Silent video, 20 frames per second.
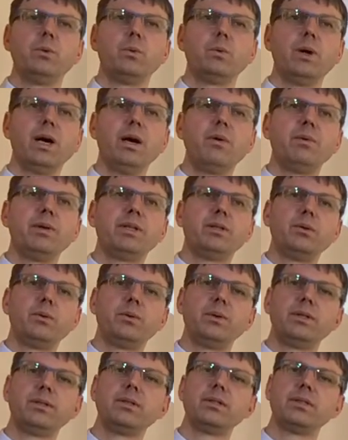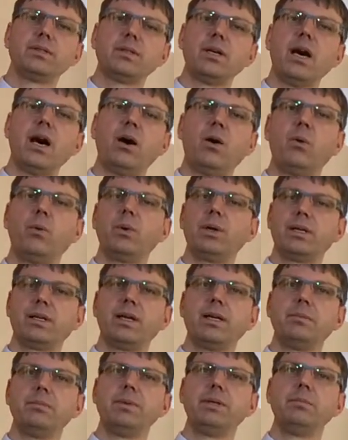why we do it, and how we
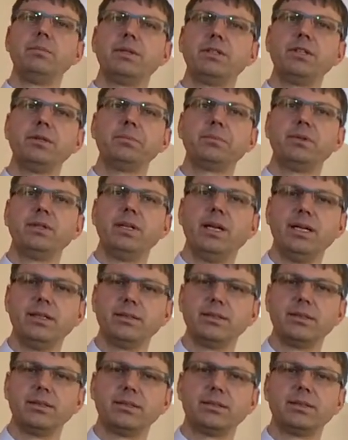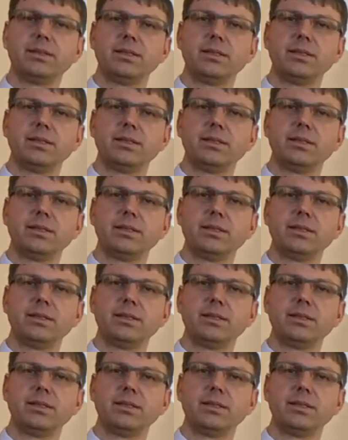can be manipulated.